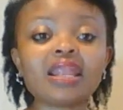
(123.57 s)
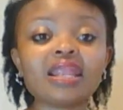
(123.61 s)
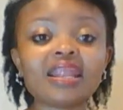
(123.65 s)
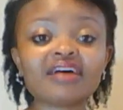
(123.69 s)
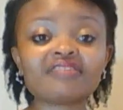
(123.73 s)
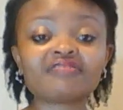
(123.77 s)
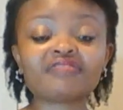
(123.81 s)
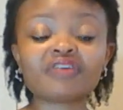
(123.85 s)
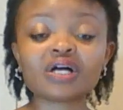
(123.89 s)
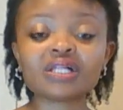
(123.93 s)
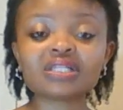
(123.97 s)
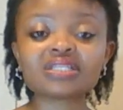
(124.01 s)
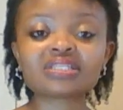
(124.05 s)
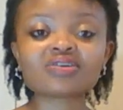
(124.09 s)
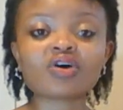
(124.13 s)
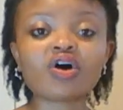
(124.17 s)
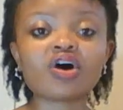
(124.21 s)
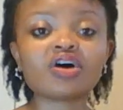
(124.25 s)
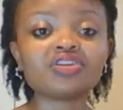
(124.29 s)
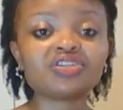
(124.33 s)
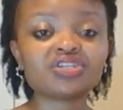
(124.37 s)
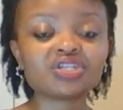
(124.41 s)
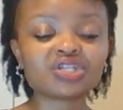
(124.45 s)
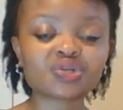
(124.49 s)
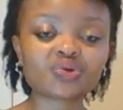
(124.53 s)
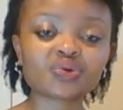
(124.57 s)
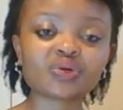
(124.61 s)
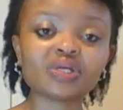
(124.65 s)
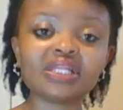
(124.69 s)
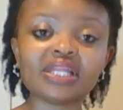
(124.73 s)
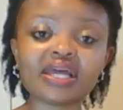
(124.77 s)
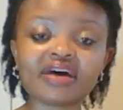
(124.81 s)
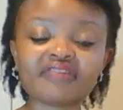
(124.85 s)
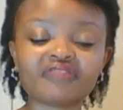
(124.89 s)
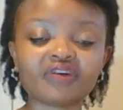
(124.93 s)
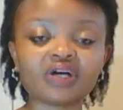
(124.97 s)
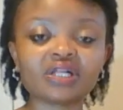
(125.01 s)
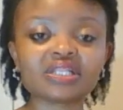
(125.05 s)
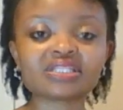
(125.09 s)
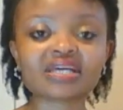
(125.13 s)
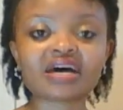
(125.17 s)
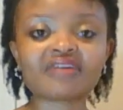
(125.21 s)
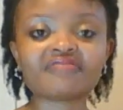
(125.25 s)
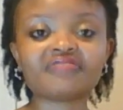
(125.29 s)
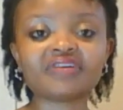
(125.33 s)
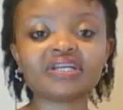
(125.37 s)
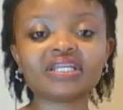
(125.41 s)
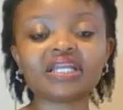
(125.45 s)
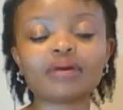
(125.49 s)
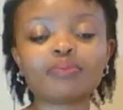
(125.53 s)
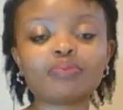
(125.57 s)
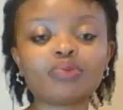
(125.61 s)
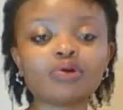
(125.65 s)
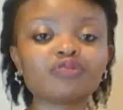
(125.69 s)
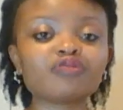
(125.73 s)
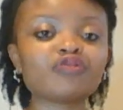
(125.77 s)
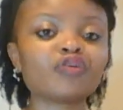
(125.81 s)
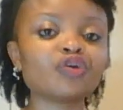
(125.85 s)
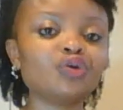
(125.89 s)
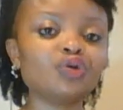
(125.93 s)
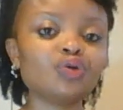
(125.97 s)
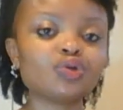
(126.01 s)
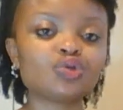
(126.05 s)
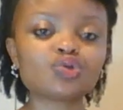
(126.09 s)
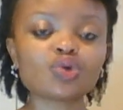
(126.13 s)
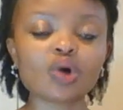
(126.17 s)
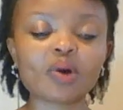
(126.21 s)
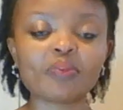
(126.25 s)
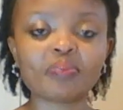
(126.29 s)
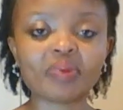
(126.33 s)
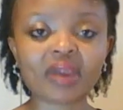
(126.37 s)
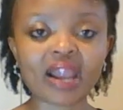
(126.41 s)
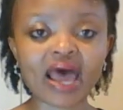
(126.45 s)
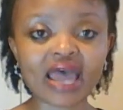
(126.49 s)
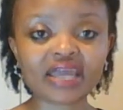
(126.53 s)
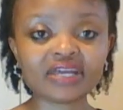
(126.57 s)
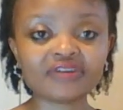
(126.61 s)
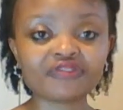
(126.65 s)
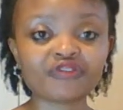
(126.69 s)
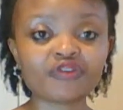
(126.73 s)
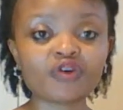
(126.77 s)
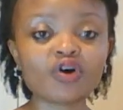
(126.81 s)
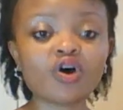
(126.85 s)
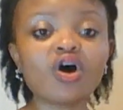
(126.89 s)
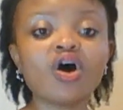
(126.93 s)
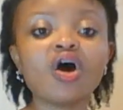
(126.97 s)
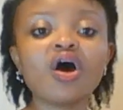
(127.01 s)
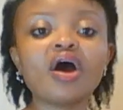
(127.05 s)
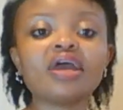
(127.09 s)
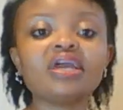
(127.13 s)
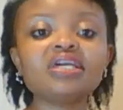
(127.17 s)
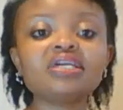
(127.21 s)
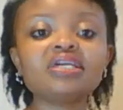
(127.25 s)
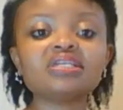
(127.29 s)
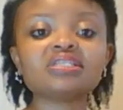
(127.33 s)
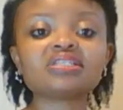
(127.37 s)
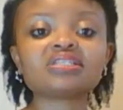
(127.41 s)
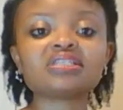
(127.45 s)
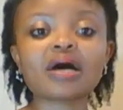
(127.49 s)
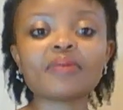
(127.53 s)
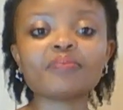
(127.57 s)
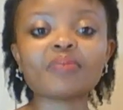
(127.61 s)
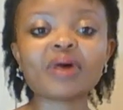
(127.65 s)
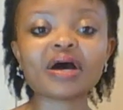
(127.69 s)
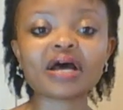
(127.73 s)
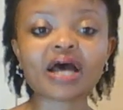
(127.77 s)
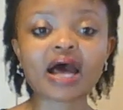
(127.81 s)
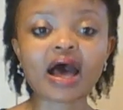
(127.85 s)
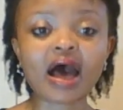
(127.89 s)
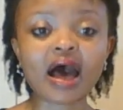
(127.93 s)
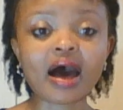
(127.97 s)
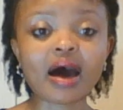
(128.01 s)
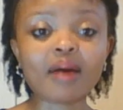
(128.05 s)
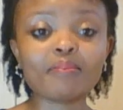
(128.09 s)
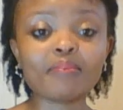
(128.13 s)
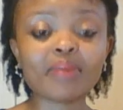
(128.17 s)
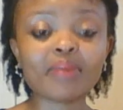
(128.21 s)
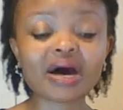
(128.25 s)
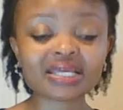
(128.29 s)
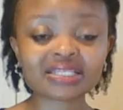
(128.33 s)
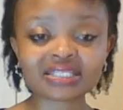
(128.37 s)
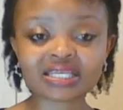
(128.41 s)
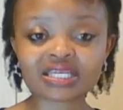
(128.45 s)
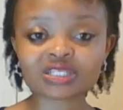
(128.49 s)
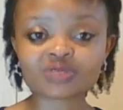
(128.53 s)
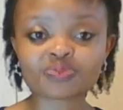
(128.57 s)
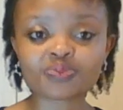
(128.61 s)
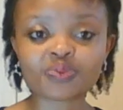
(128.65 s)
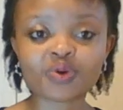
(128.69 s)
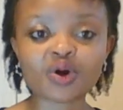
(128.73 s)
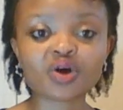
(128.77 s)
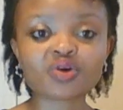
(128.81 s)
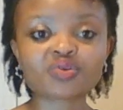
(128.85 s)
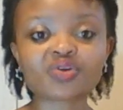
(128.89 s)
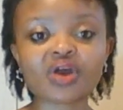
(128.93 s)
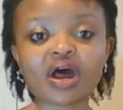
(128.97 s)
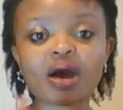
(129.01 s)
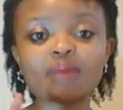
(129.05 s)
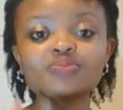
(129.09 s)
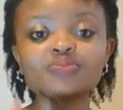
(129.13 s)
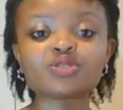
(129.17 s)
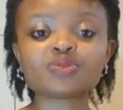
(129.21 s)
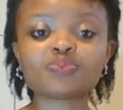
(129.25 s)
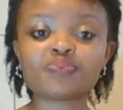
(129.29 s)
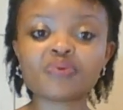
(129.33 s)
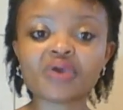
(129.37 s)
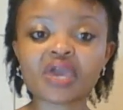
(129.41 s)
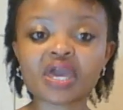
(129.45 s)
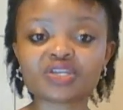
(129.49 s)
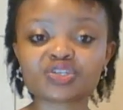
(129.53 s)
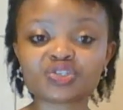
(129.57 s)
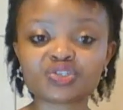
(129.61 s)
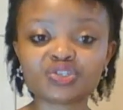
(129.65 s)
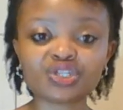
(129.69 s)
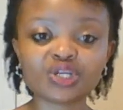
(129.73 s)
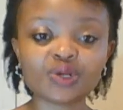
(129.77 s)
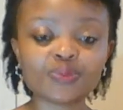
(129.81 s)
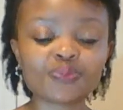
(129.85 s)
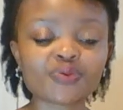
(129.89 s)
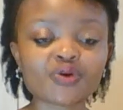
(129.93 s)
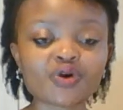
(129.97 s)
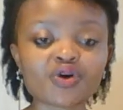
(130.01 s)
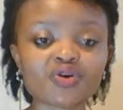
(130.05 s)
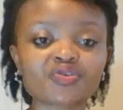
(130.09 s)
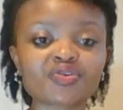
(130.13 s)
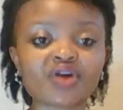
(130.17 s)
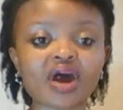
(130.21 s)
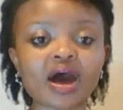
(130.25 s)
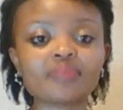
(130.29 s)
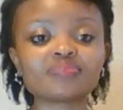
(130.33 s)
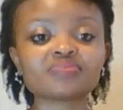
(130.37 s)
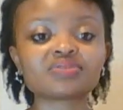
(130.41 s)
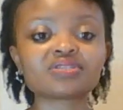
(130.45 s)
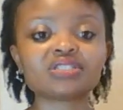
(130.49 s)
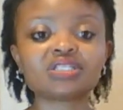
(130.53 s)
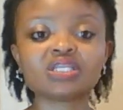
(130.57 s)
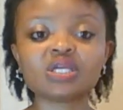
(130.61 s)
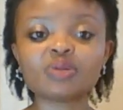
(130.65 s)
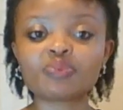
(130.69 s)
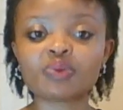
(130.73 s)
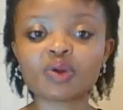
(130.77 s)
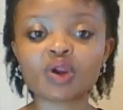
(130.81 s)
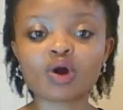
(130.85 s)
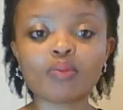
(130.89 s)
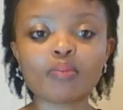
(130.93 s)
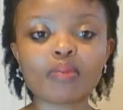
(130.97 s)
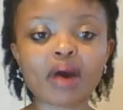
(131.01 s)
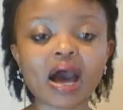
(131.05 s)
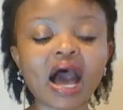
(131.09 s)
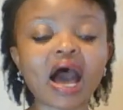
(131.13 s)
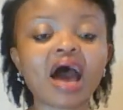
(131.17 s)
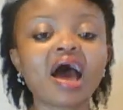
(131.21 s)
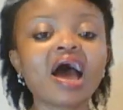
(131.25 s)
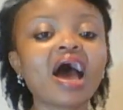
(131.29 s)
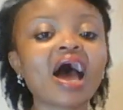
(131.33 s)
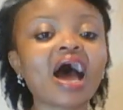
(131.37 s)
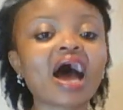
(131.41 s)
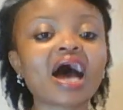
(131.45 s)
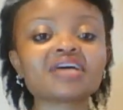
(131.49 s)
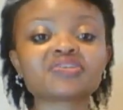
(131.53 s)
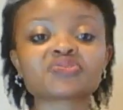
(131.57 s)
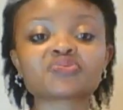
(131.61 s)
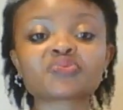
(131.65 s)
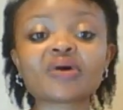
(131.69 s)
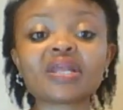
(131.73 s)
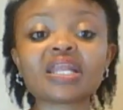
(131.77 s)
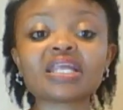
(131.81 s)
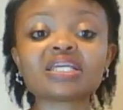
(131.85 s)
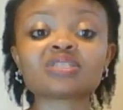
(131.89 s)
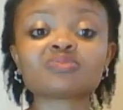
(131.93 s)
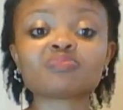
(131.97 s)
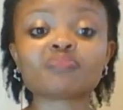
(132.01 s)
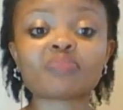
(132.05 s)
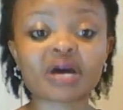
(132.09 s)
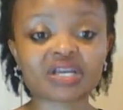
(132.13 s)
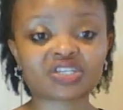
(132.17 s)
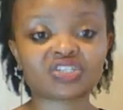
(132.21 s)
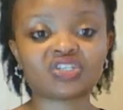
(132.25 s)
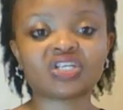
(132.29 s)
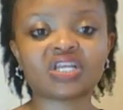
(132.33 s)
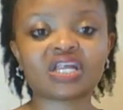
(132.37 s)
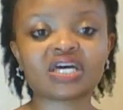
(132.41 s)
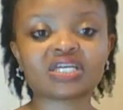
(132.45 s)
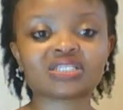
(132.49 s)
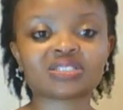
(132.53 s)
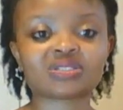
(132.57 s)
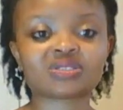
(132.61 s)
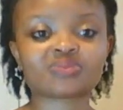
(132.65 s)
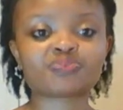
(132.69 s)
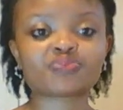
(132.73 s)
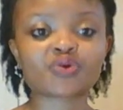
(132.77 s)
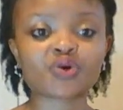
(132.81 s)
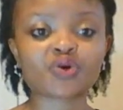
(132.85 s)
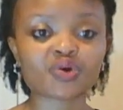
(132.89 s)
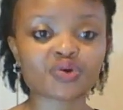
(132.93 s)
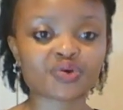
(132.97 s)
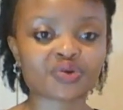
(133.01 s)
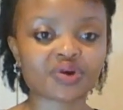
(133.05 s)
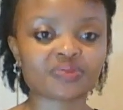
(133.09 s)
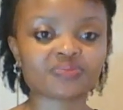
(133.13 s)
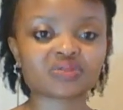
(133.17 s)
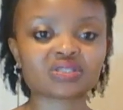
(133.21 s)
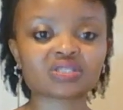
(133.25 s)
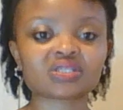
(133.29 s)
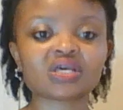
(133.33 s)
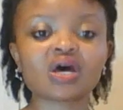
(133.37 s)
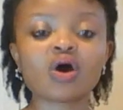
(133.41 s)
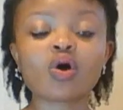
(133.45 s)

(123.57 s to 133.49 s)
Levels or degree levels available for you to apply for is the master's programs, PhD programs, diploma, as well as bachelor's programs.